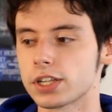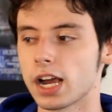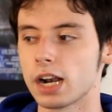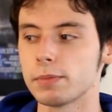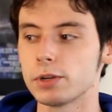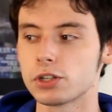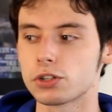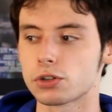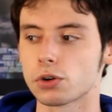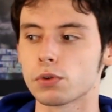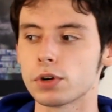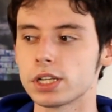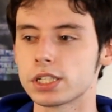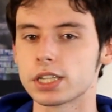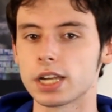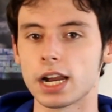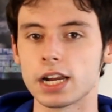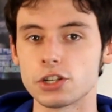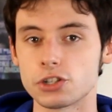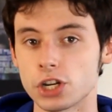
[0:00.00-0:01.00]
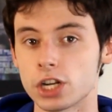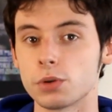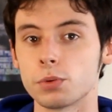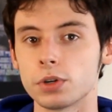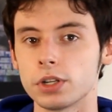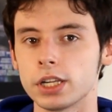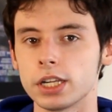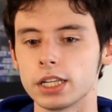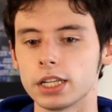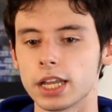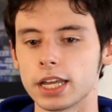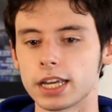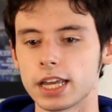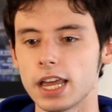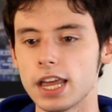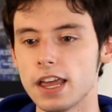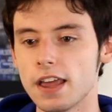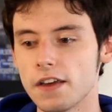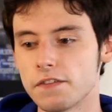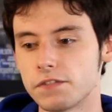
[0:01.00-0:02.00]
It's got to be stories that I genuinely,
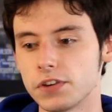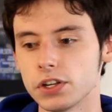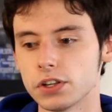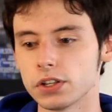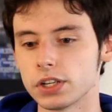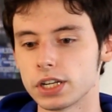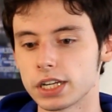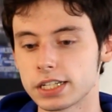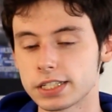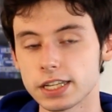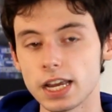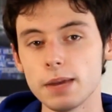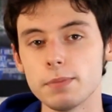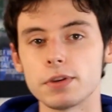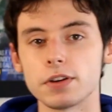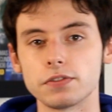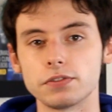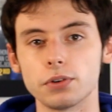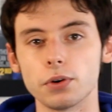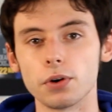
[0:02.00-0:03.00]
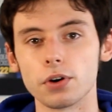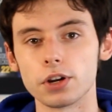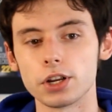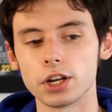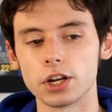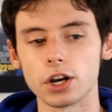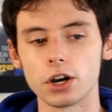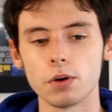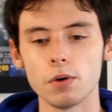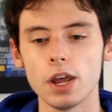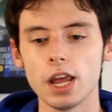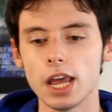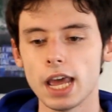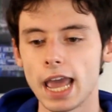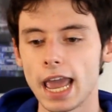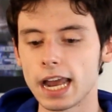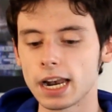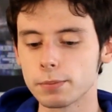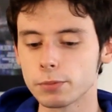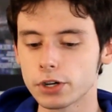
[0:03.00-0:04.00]
like, feel excitement for, you know?
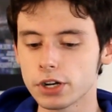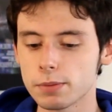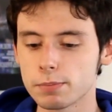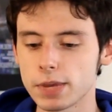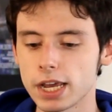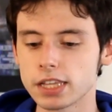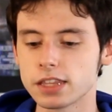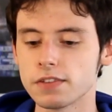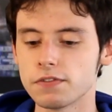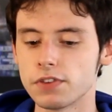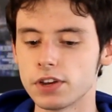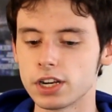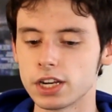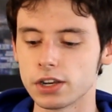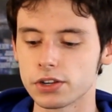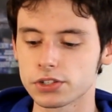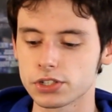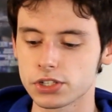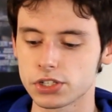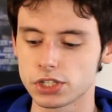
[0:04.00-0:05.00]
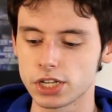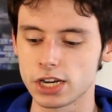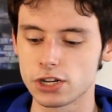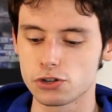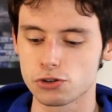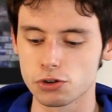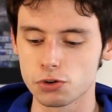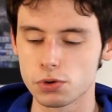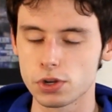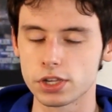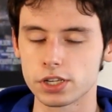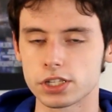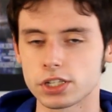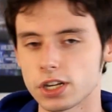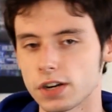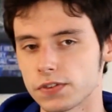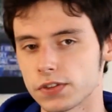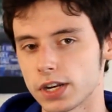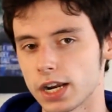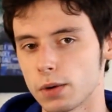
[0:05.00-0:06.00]
And I'm going to make the videos and stay true to the
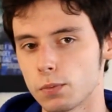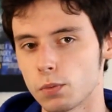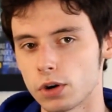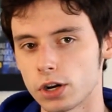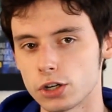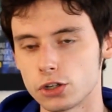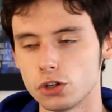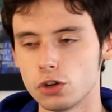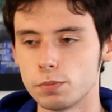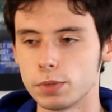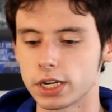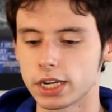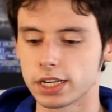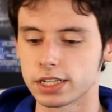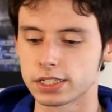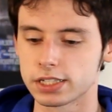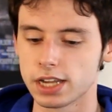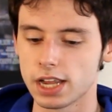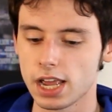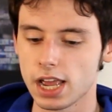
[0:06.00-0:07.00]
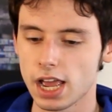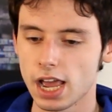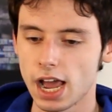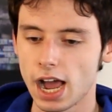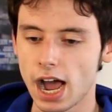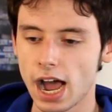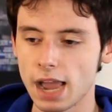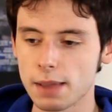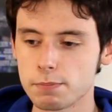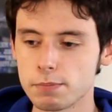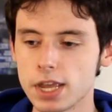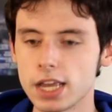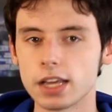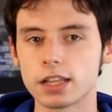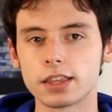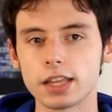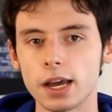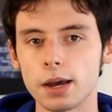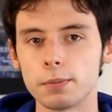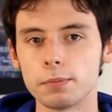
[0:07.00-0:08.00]
stuff that I want to do because I
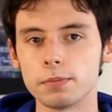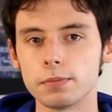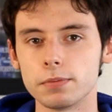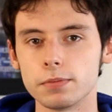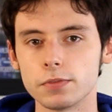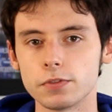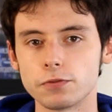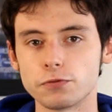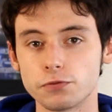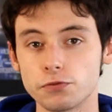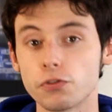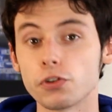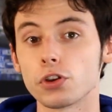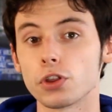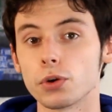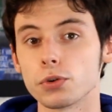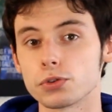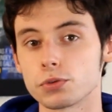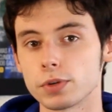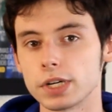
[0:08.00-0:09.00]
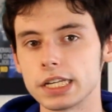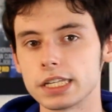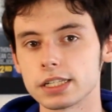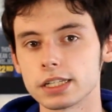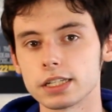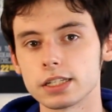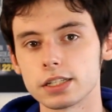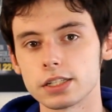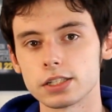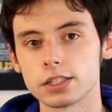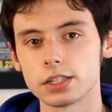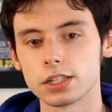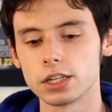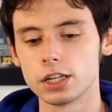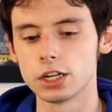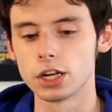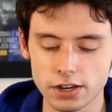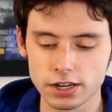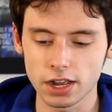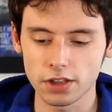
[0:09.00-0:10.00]
make them for those reasons.
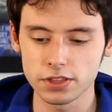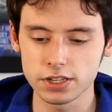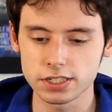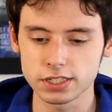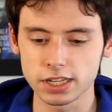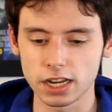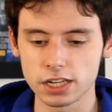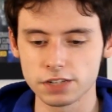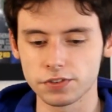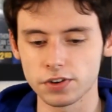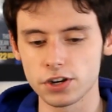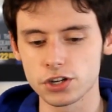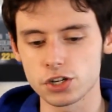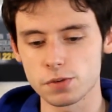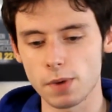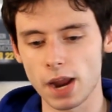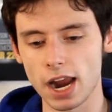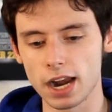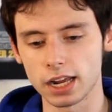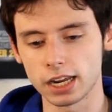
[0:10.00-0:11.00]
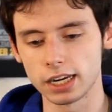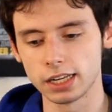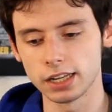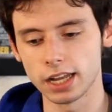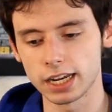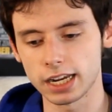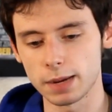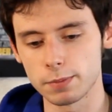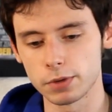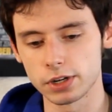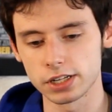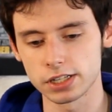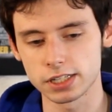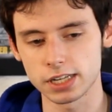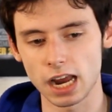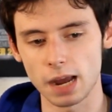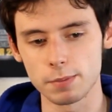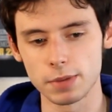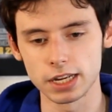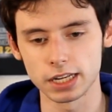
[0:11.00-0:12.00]
Now this sounds very dramatic and like I'm going
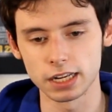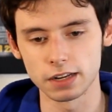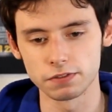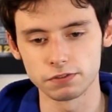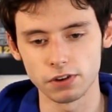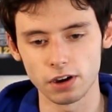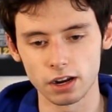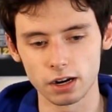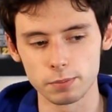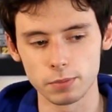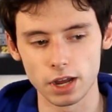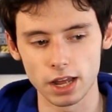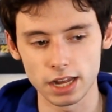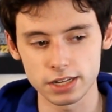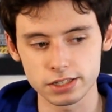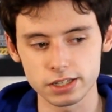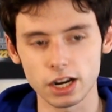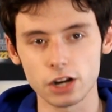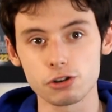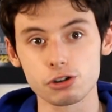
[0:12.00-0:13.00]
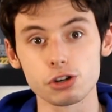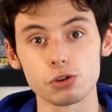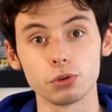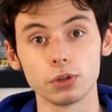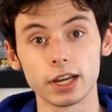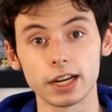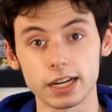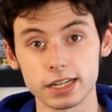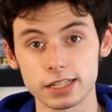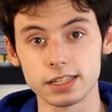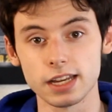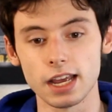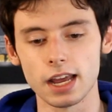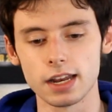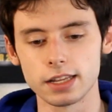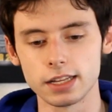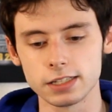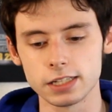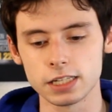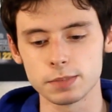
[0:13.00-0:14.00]
to stop making Fodom. That's not true. I
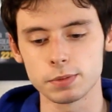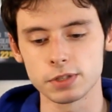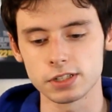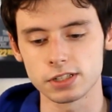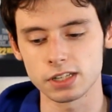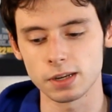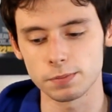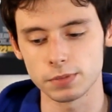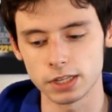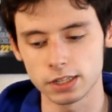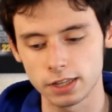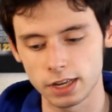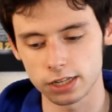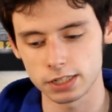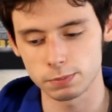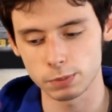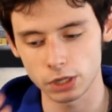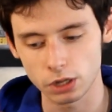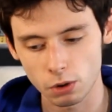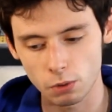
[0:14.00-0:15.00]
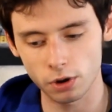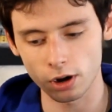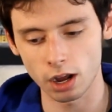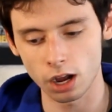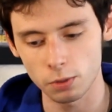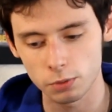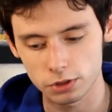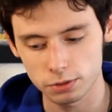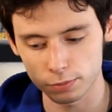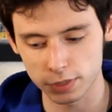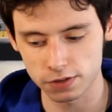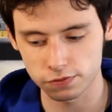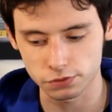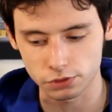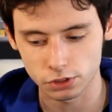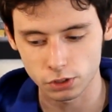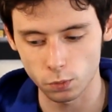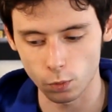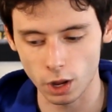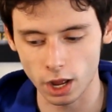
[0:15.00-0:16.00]
said, this has been something that's been going on with me
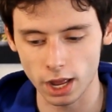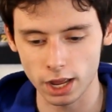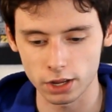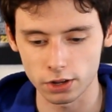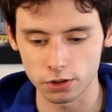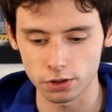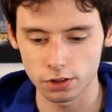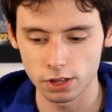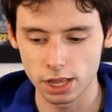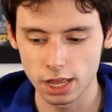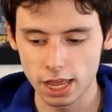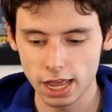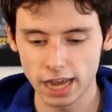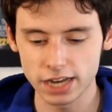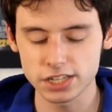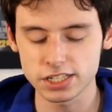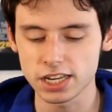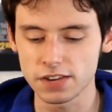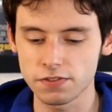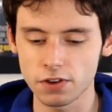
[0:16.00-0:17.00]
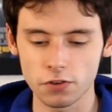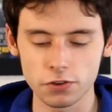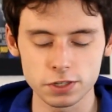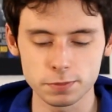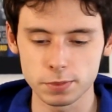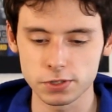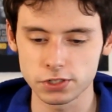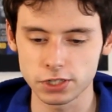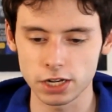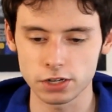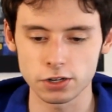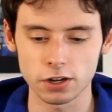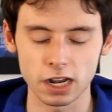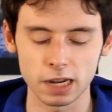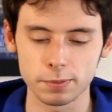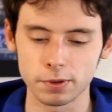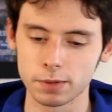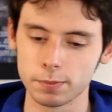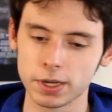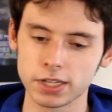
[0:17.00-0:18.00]
for a while. I just have always been scared to
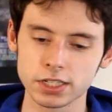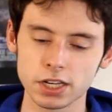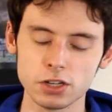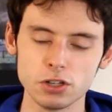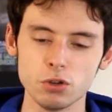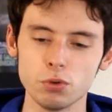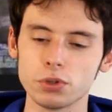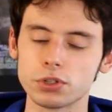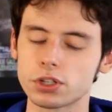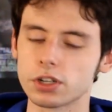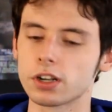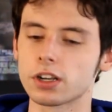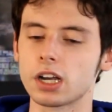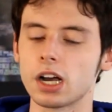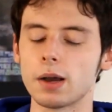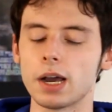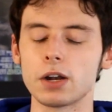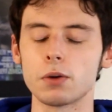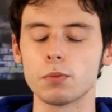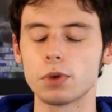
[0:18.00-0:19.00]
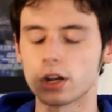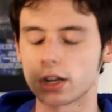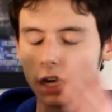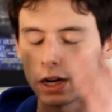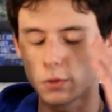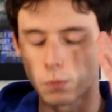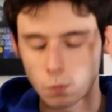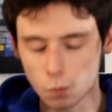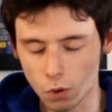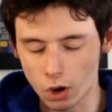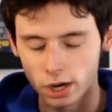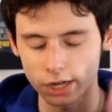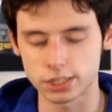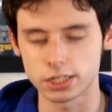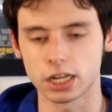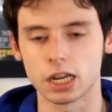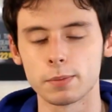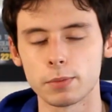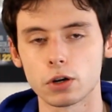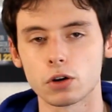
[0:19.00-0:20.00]
talk about it because I knew it was going to come. I don't
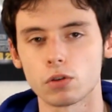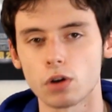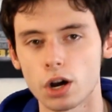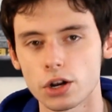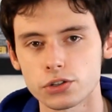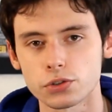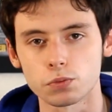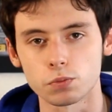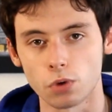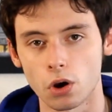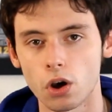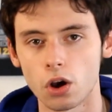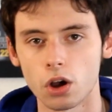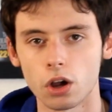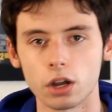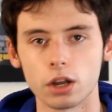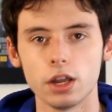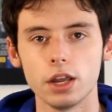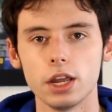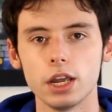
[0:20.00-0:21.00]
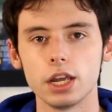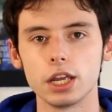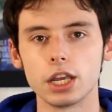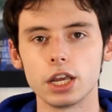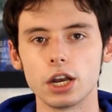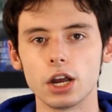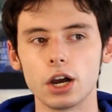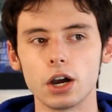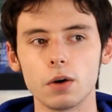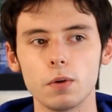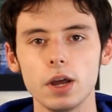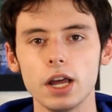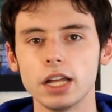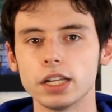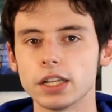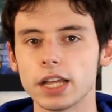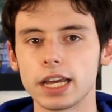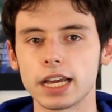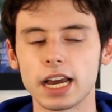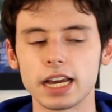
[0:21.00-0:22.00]
want it to come across wrong. You know,
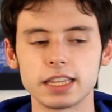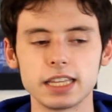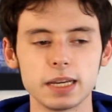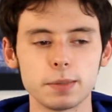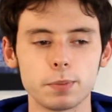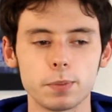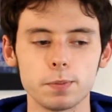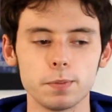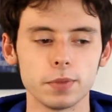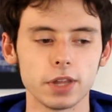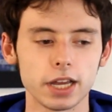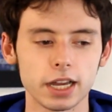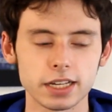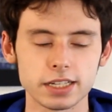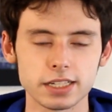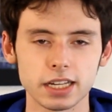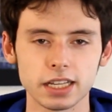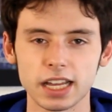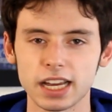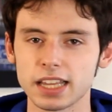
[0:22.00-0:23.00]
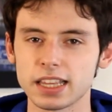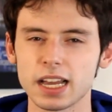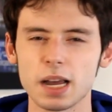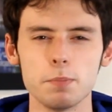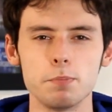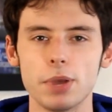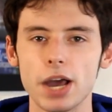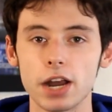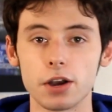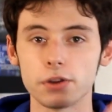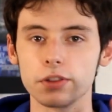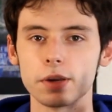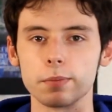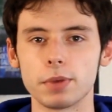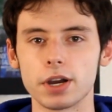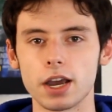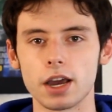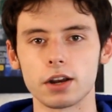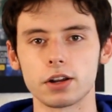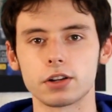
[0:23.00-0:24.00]
like I think I'm better
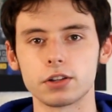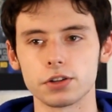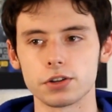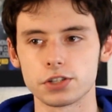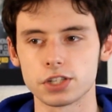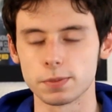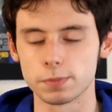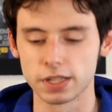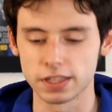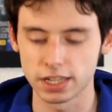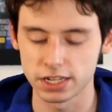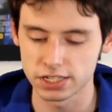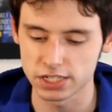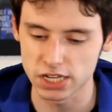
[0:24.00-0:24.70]
than Bionicle or something.